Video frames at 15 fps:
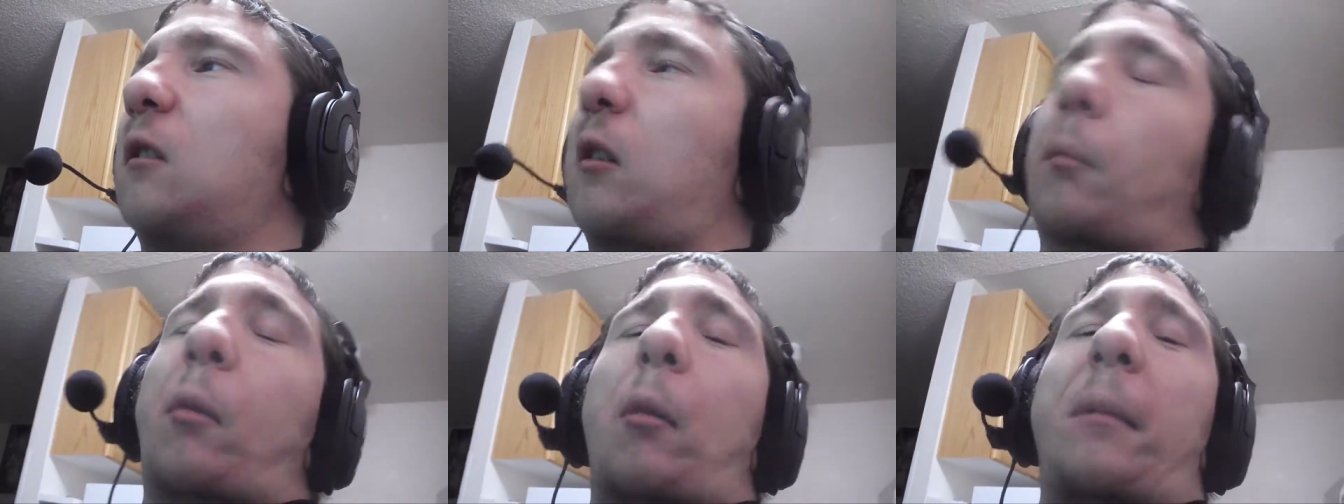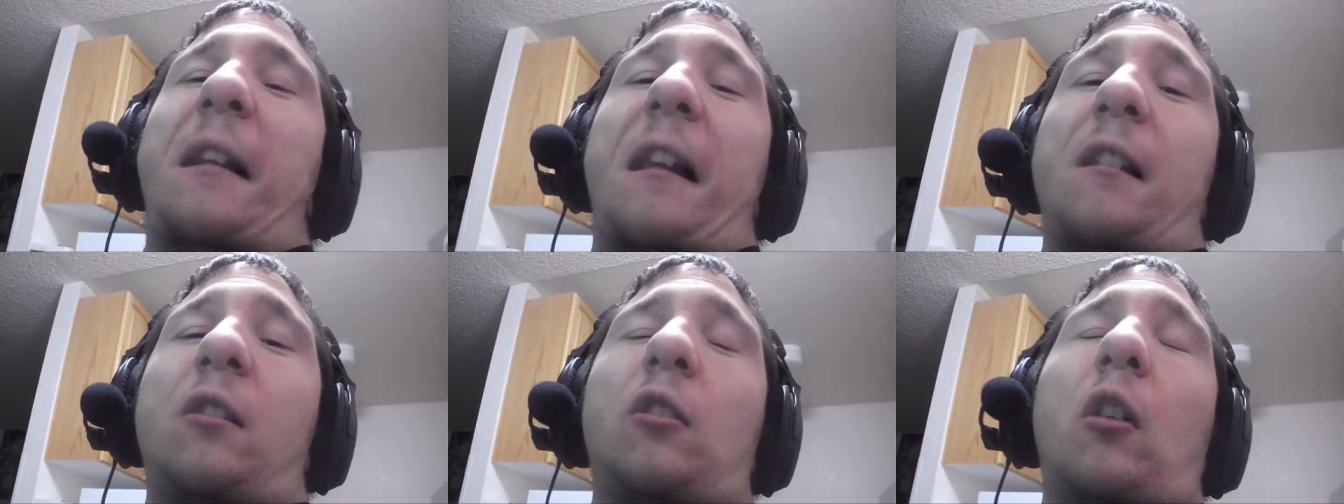I'll probably
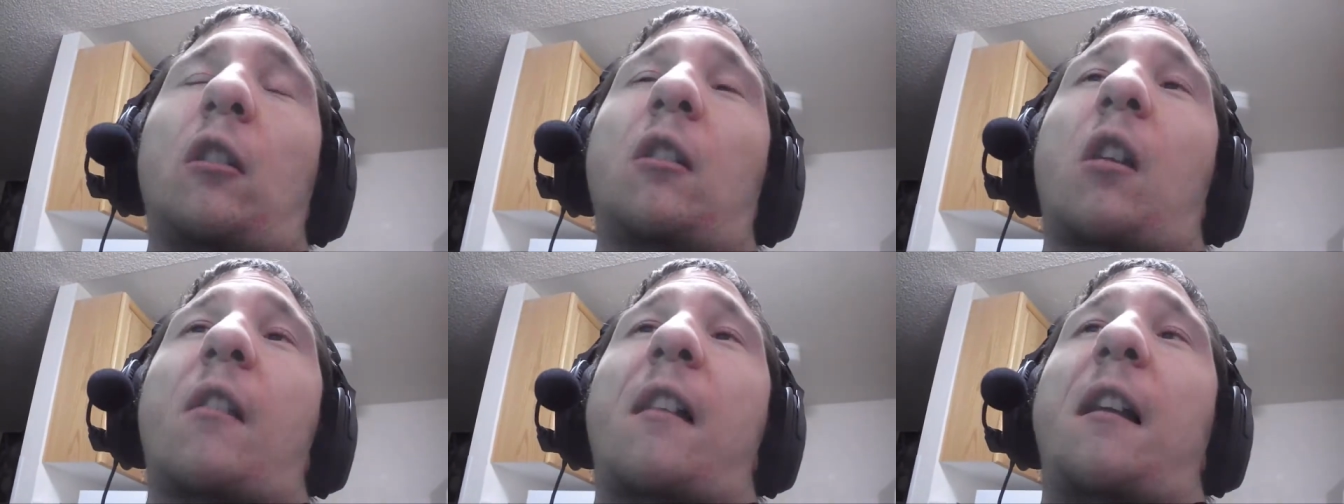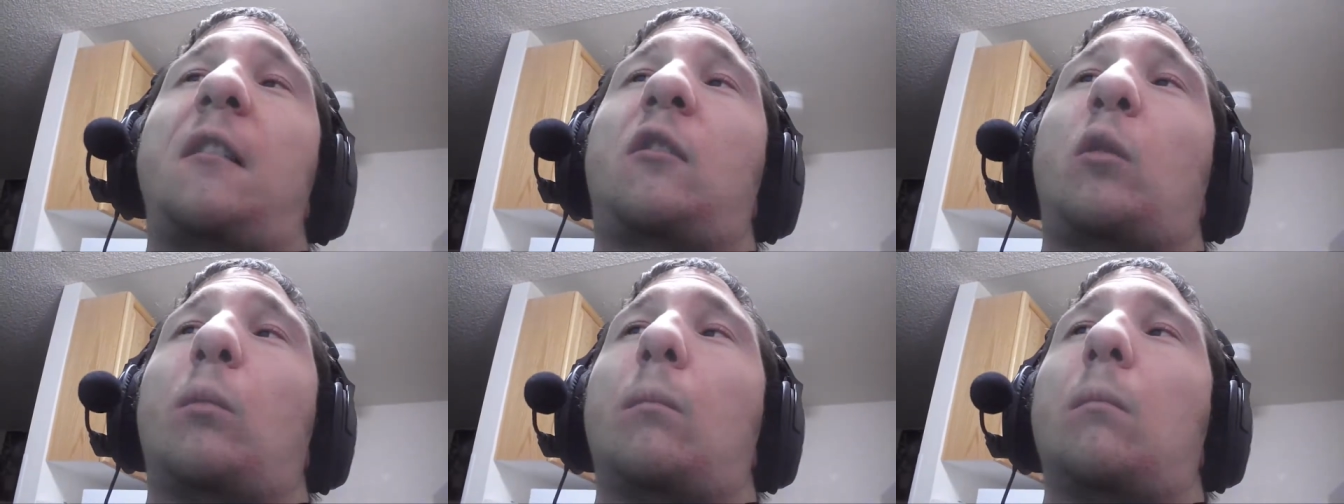get started on
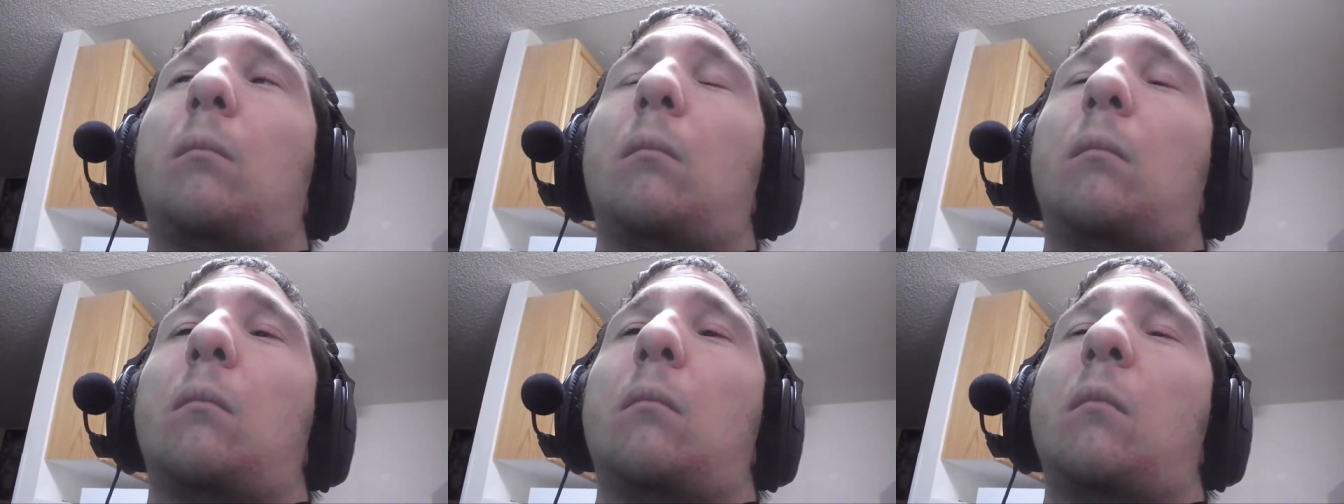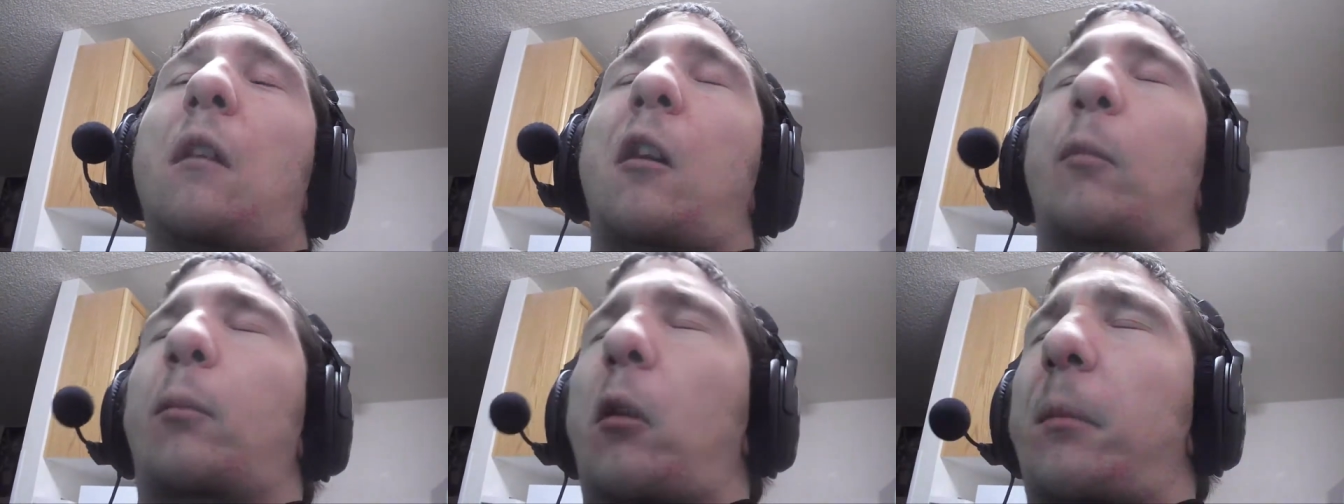that to,
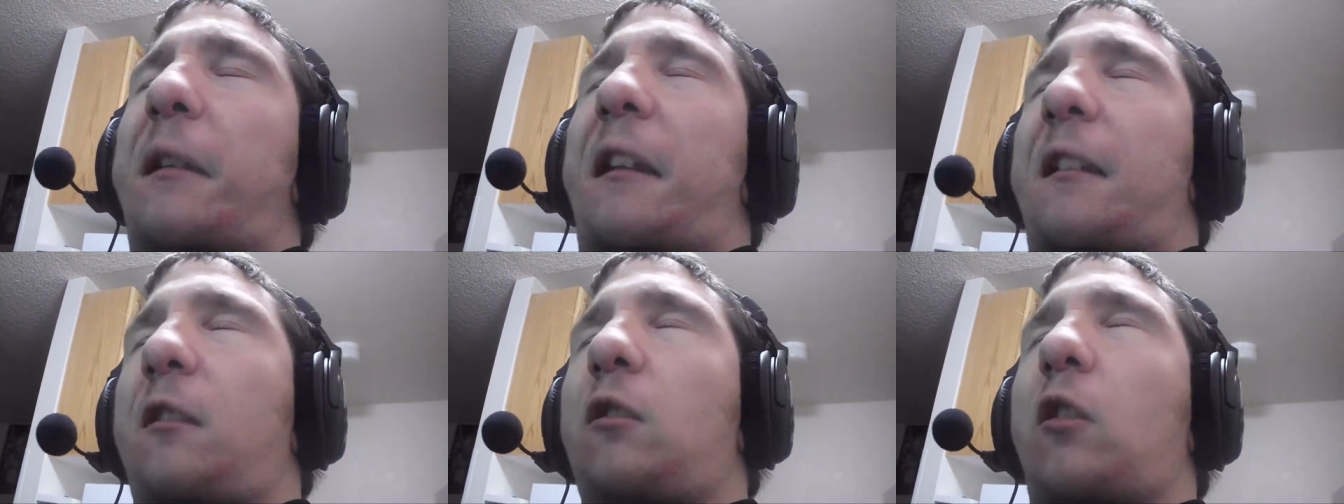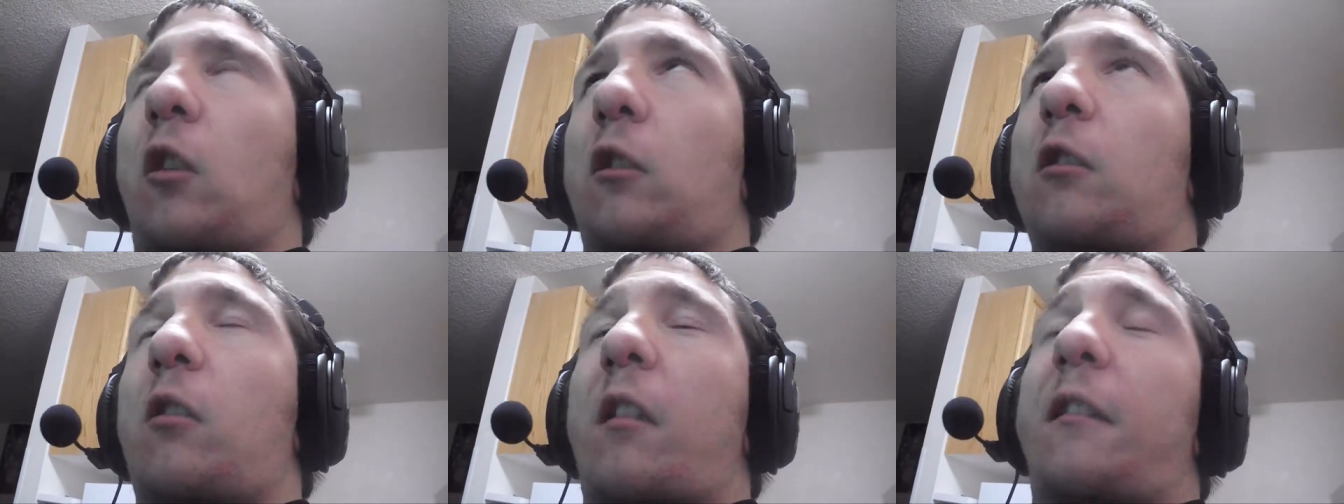I'll probably get
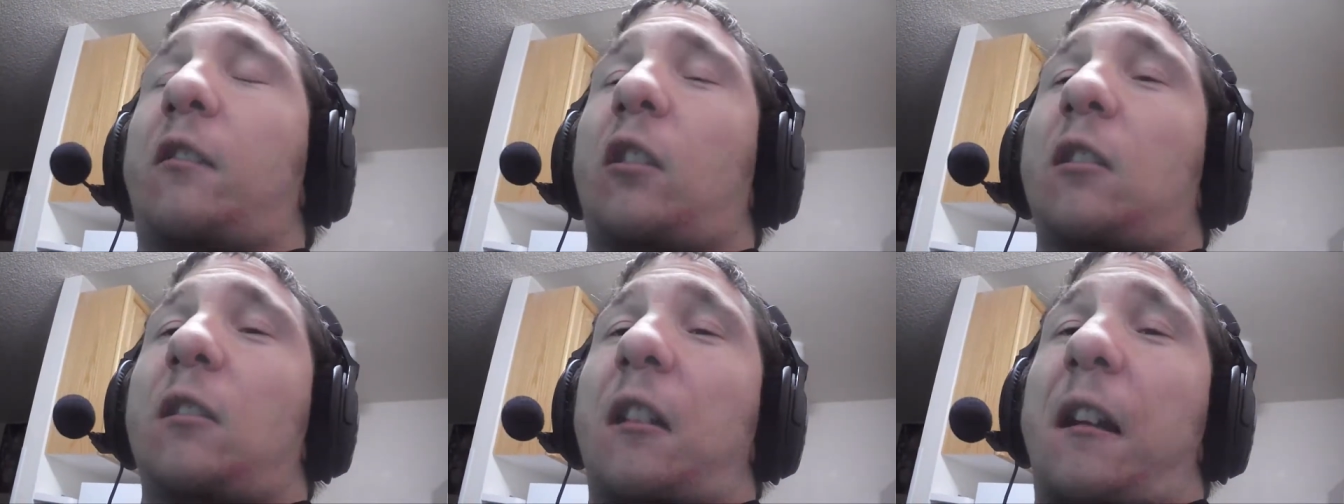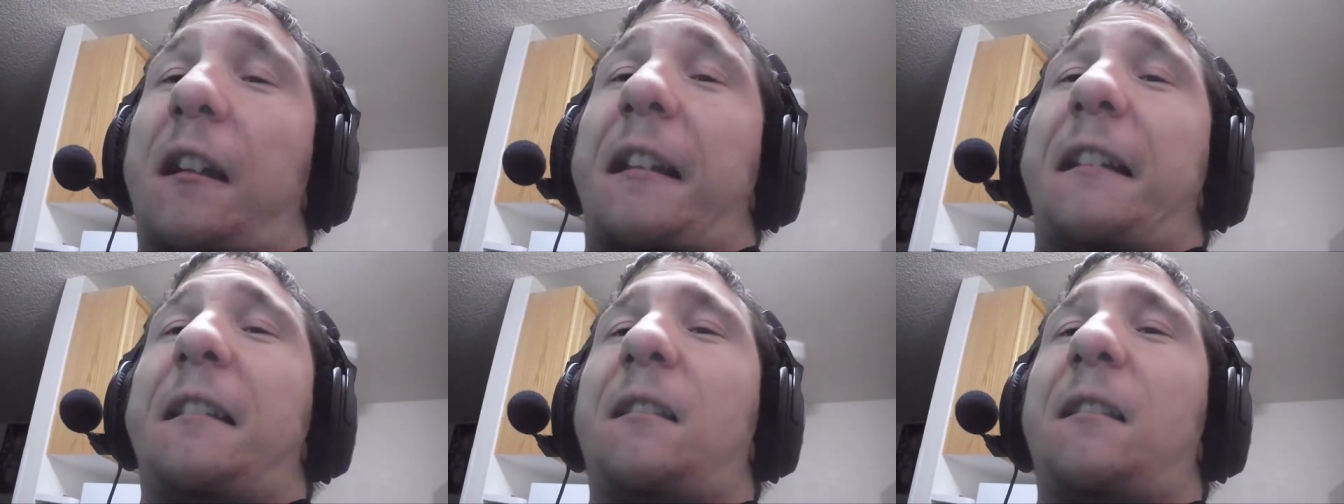started on that tonight,